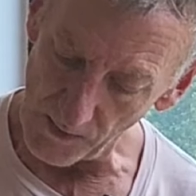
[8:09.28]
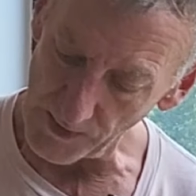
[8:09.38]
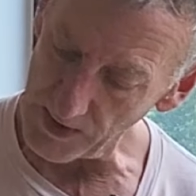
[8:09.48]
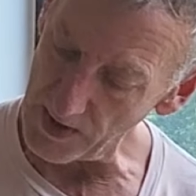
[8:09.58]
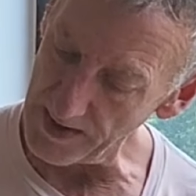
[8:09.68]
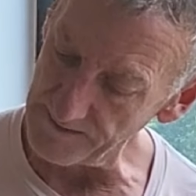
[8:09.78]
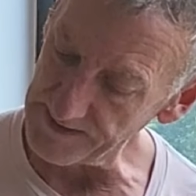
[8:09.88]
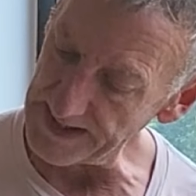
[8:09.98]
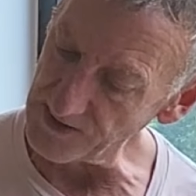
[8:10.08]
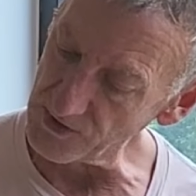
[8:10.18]
on the curved
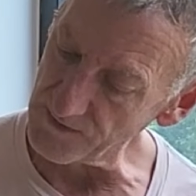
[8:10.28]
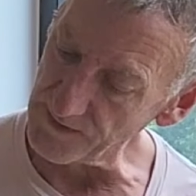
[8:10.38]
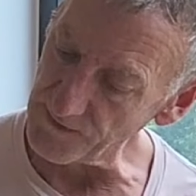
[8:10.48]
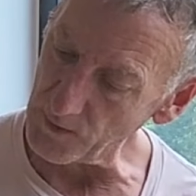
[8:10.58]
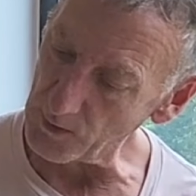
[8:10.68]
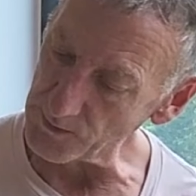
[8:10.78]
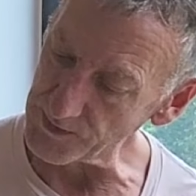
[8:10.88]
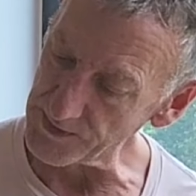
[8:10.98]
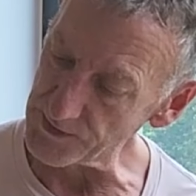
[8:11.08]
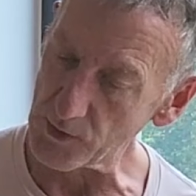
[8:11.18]
edge of the phone,
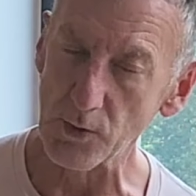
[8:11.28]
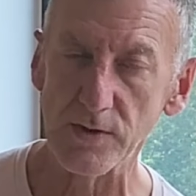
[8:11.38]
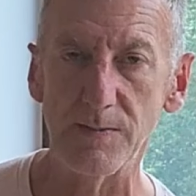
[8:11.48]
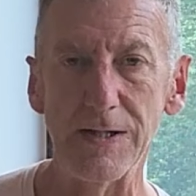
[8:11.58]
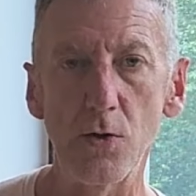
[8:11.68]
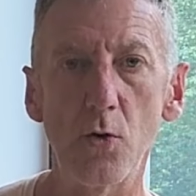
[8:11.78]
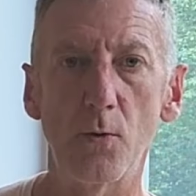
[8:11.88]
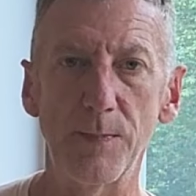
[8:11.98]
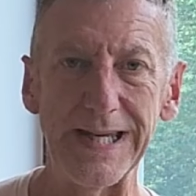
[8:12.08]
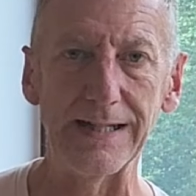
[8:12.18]
so there's going to be no
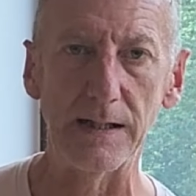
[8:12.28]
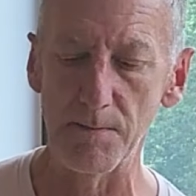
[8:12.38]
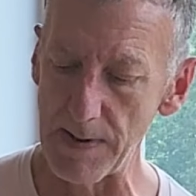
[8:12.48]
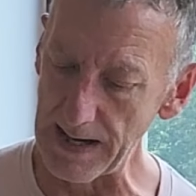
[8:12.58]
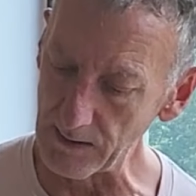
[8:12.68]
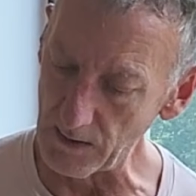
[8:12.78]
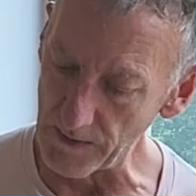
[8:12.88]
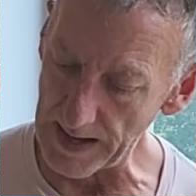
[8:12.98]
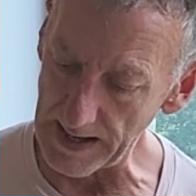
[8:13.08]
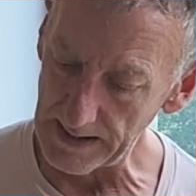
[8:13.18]
peeling back on
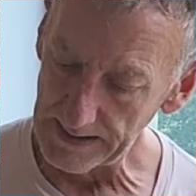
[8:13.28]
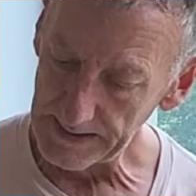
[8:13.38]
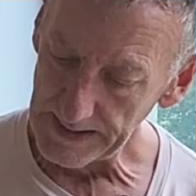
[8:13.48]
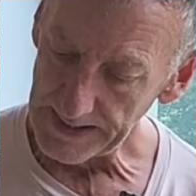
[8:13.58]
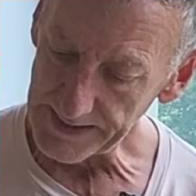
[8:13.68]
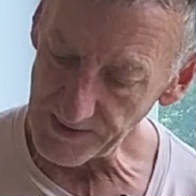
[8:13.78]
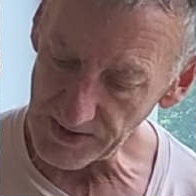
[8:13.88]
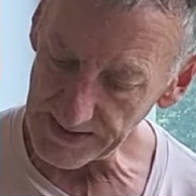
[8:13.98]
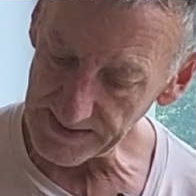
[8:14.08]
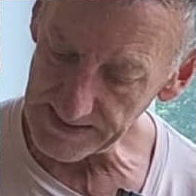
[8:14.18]
that. And as you
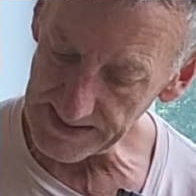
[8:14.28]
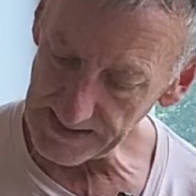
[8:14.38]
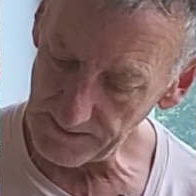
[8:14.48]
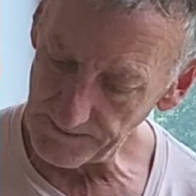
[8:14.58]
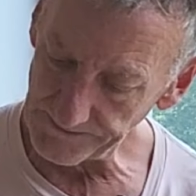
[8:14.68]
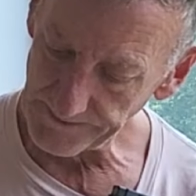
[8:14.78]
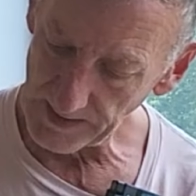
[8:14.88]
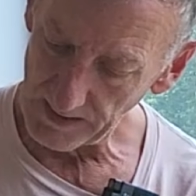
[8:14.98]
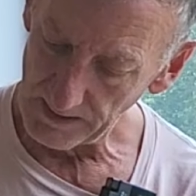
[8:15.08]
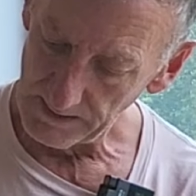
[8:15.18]
can see,
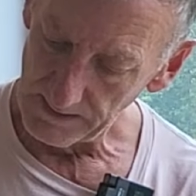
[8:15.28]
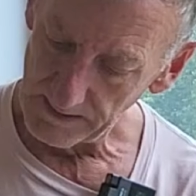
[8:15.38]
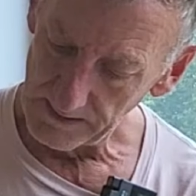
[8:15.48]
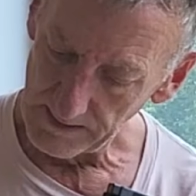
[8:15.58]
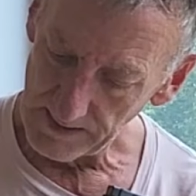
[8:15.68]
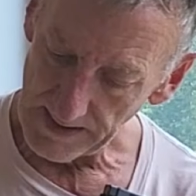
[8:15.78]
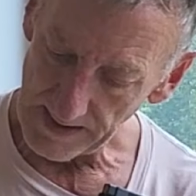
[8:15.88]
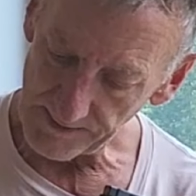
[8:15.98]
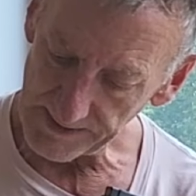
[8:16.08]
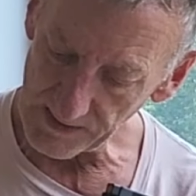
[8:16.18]

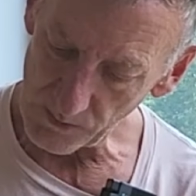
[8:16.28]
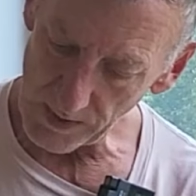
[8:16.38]
everything's